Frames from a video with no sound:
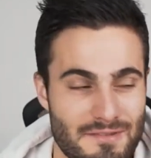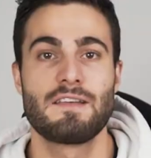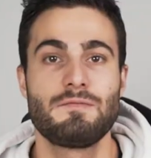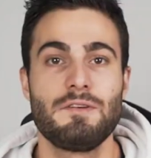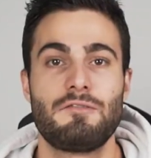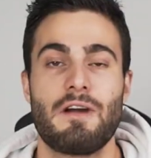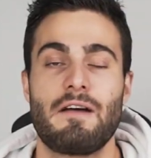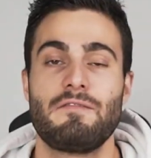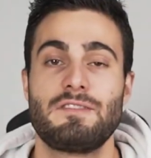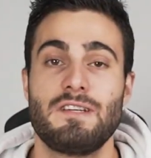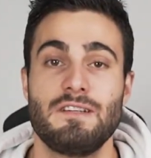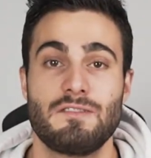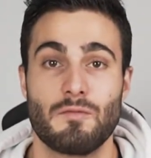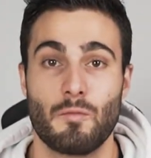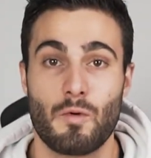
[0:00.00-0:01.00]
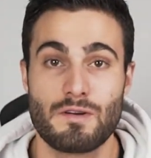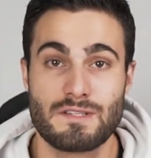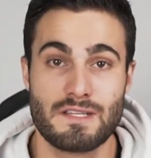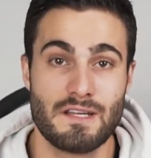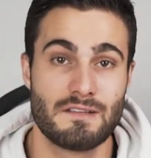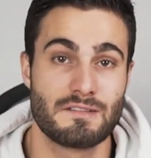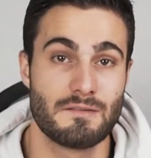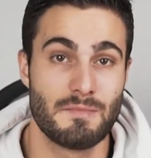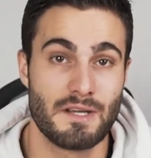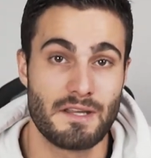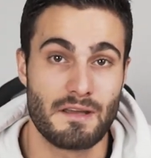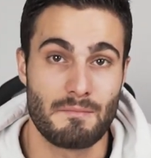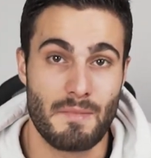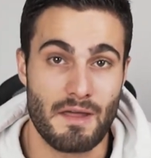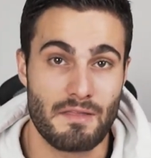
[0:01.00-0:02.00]
As we gravitate towards the
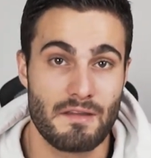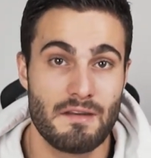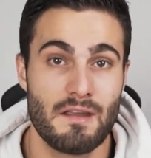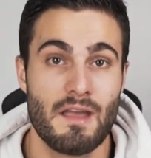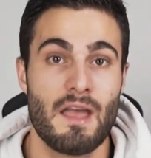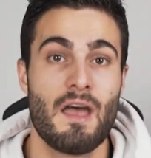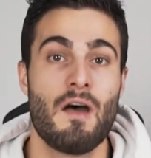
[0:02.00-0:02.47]
intermediate method,